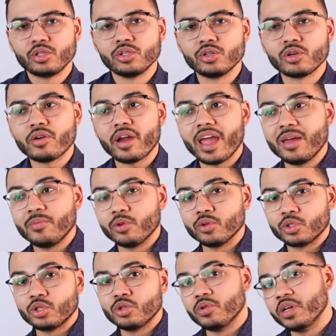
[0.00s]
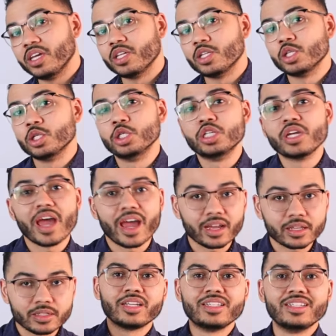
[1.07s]
you're able to
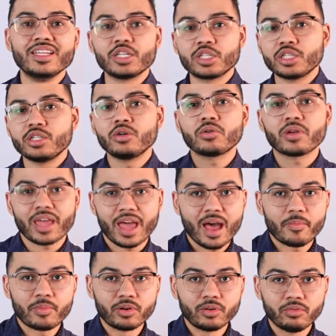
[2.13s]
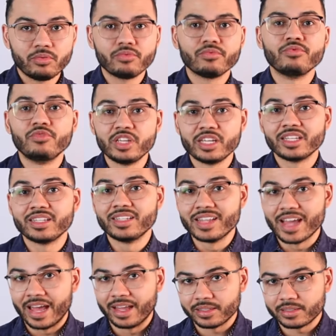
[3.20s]
inject additional capital via
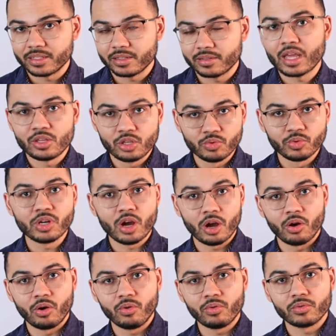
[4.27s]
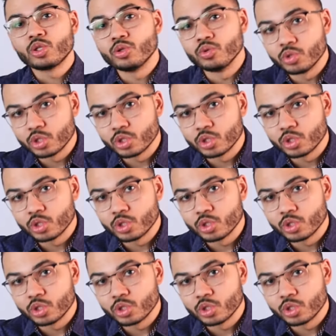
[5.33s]
debt that you would owe to